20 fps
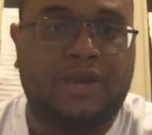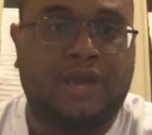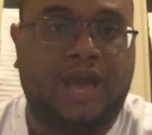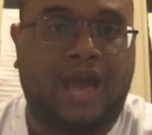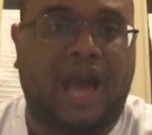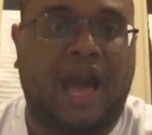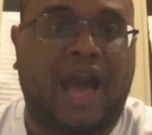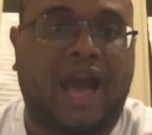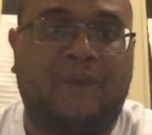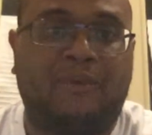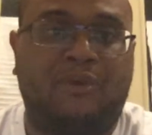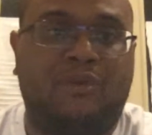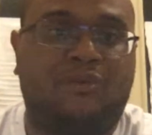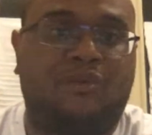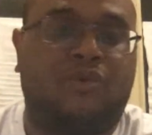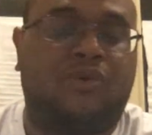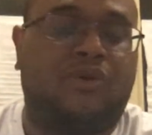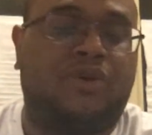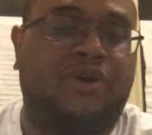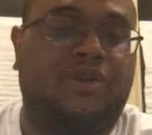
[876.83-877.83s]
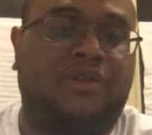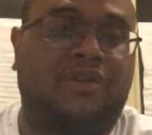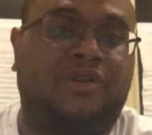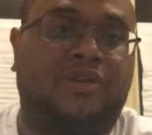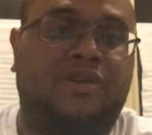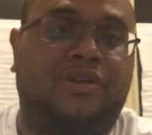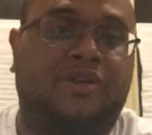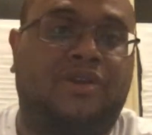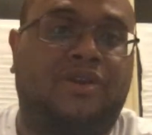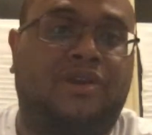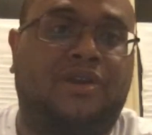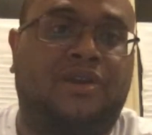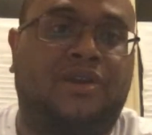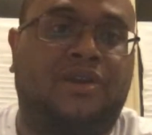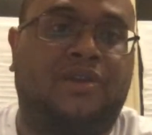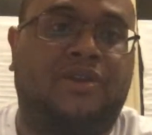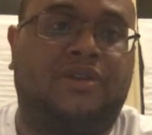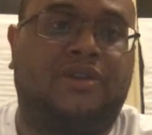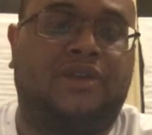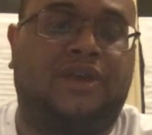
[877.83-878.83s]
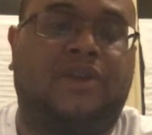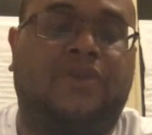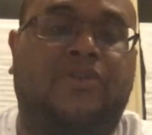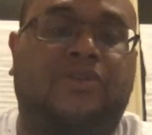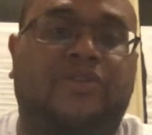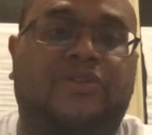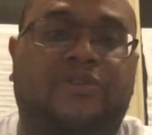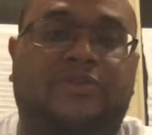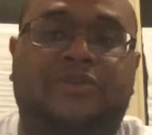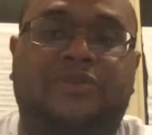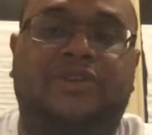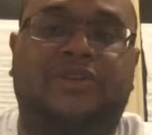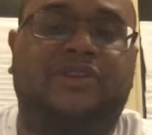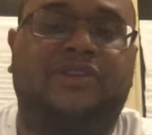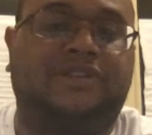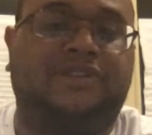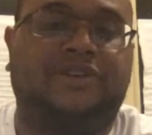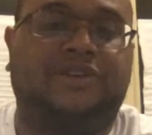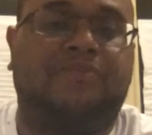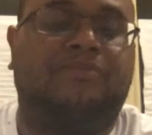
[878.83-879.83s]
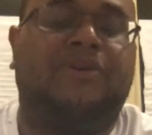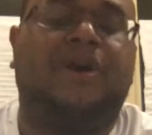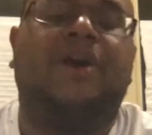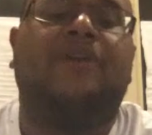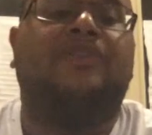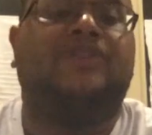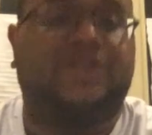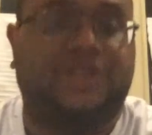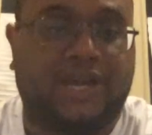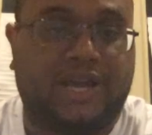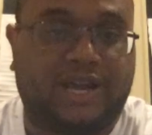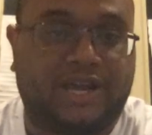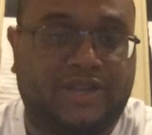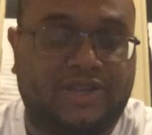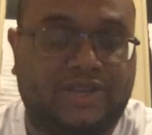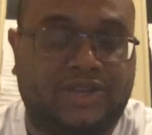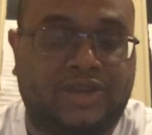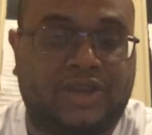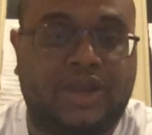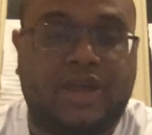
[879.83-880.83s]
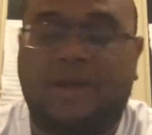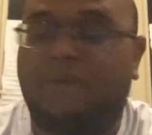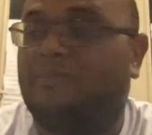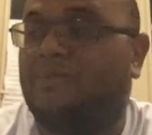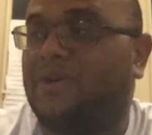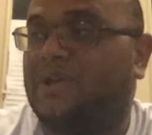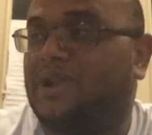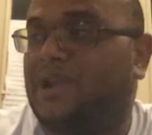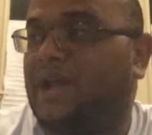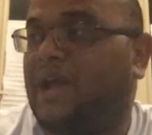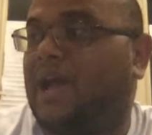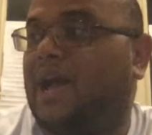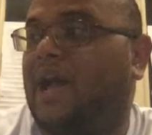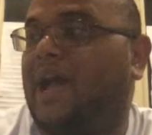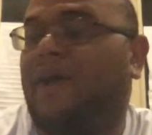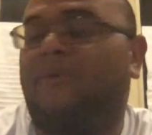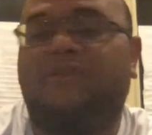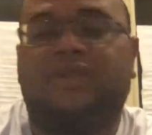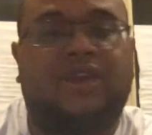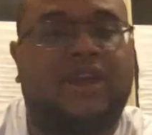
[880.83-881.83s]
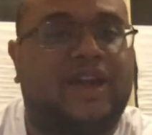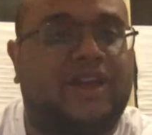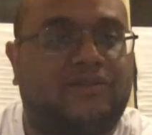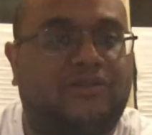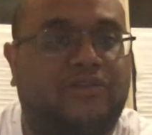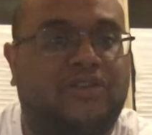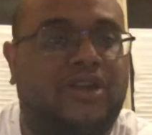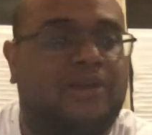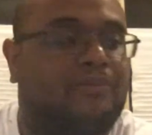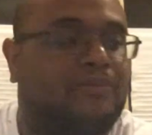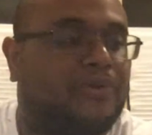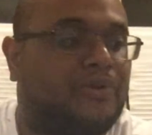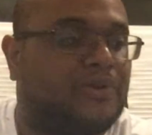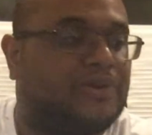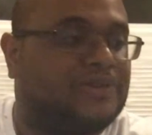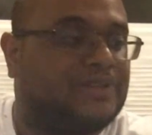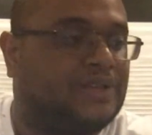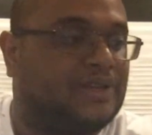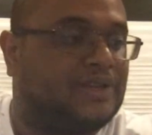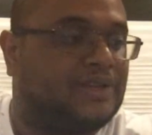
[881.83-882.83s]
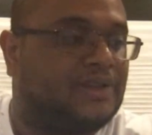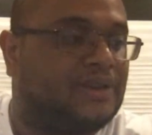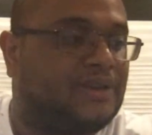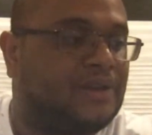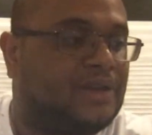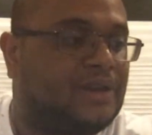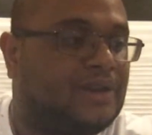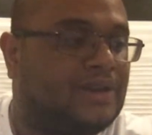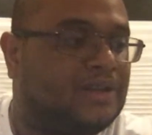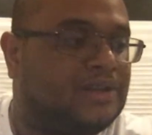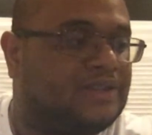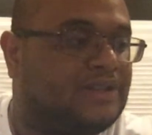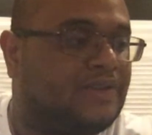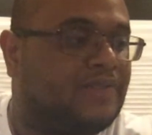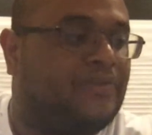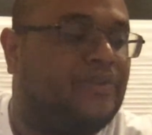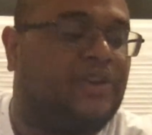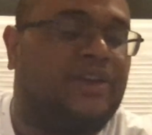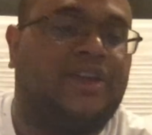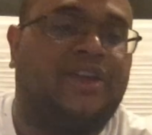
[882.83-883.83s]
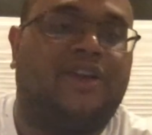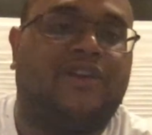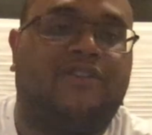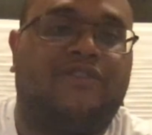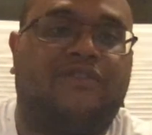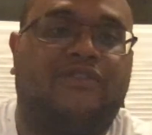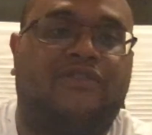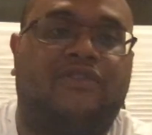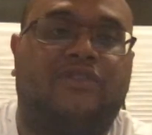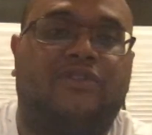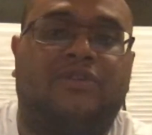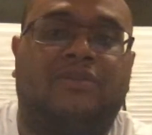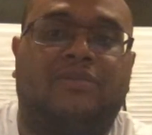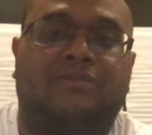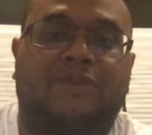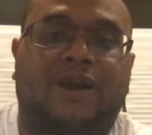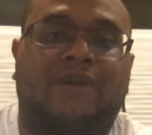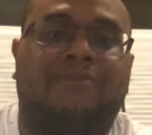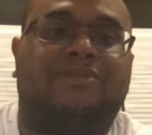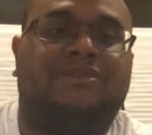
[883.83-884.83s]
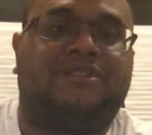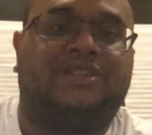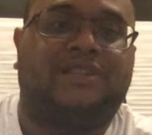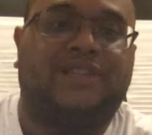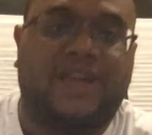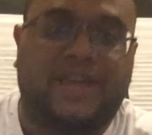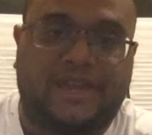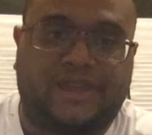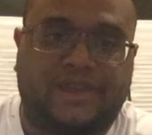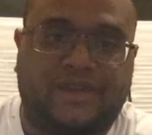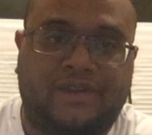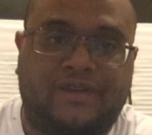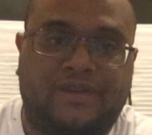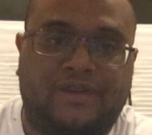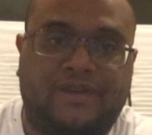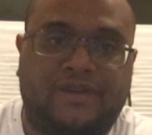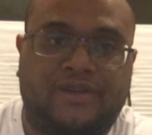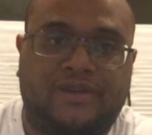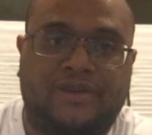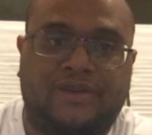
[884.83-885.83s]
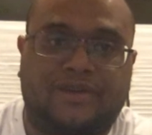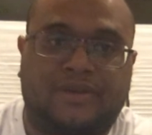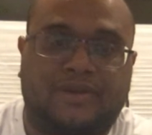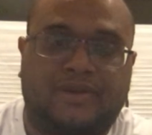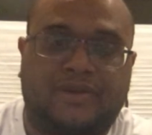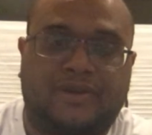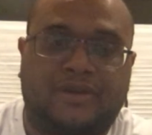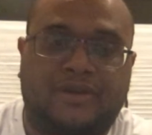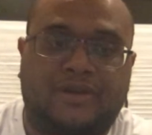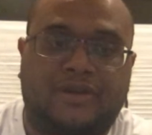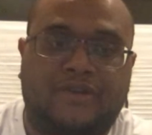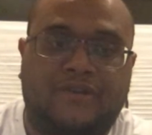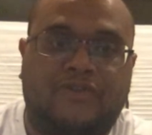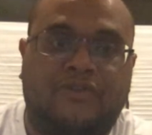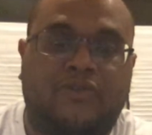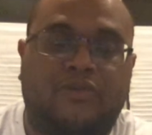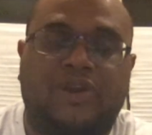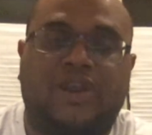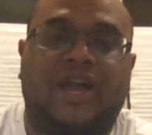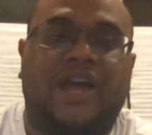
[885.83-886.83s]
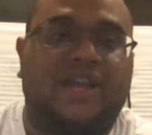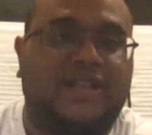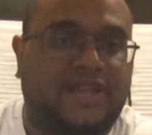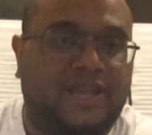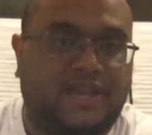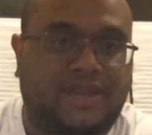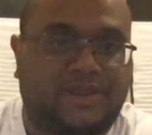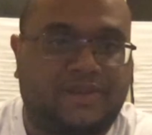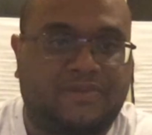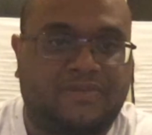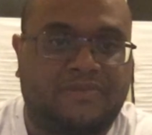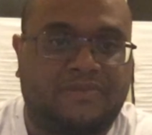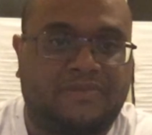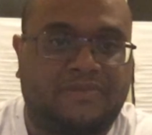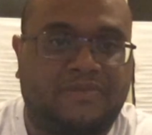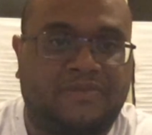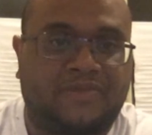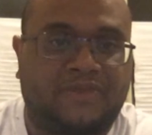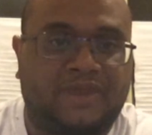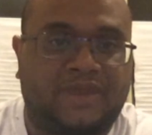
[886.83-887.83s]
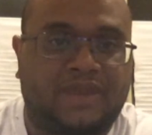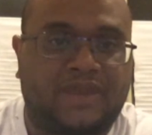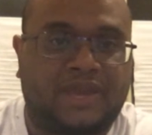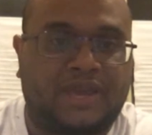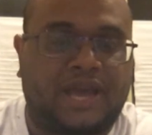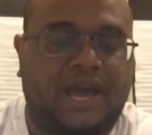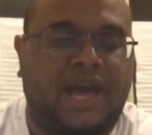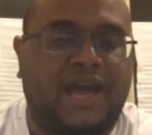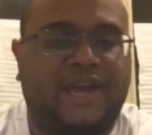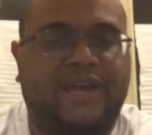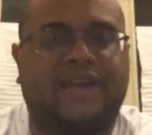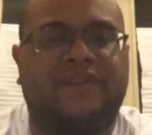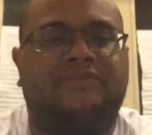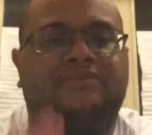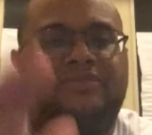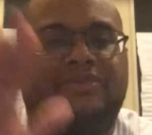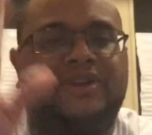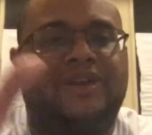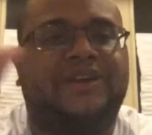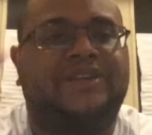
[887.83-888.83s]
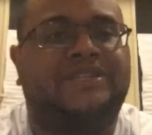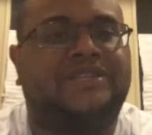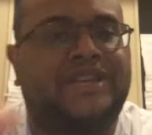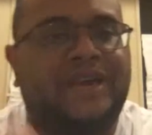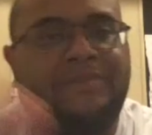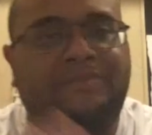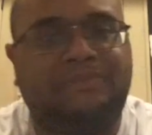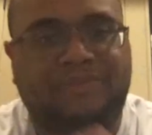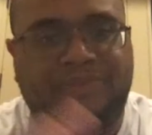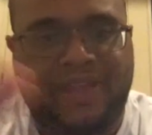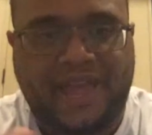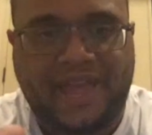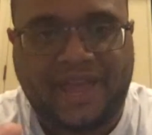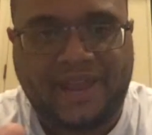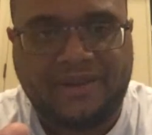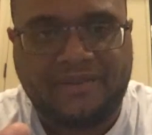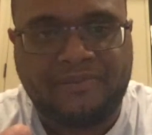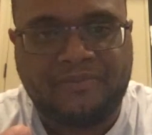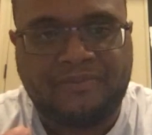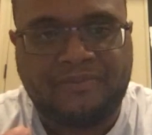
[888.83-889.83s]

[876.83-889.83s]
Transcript: I would want not only the ability to apologize, but I would like for that person to forgive my mistake for what I did. I can accept that.